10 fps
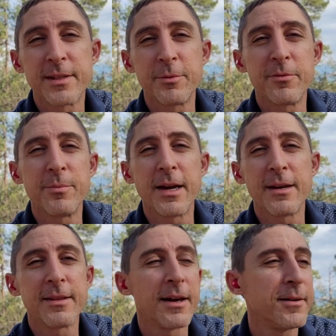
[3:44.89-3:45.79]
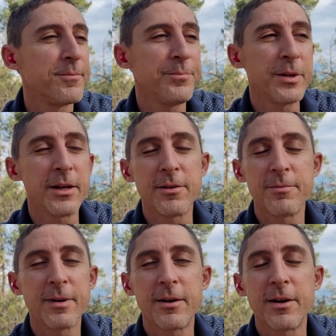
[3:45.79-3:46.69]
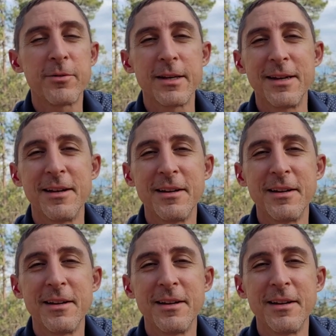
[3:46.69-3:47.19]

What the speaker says: that we've made that, I don't have really